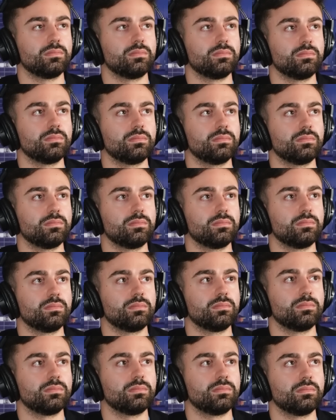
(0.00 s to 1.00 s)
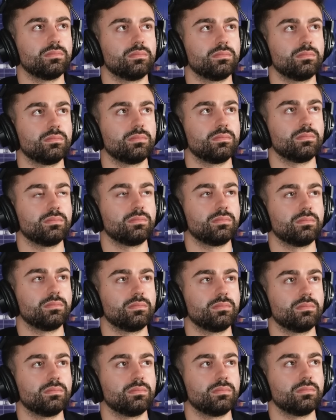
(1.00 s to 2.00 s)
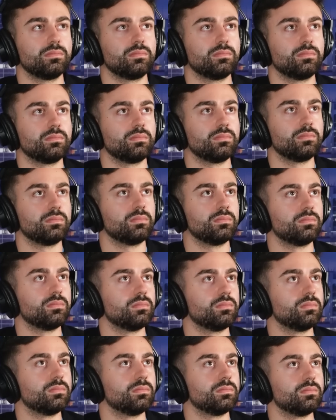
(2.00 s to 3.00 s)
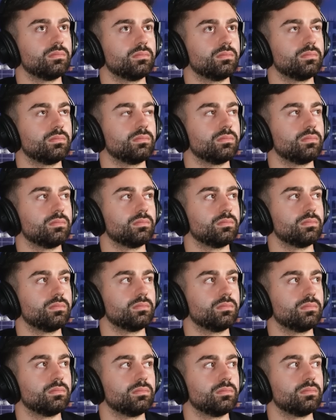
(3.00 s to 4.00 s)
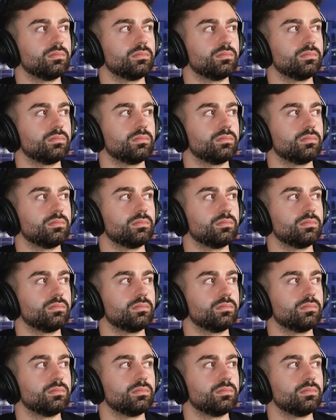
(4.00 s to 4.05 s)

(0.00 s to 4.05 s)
(silent)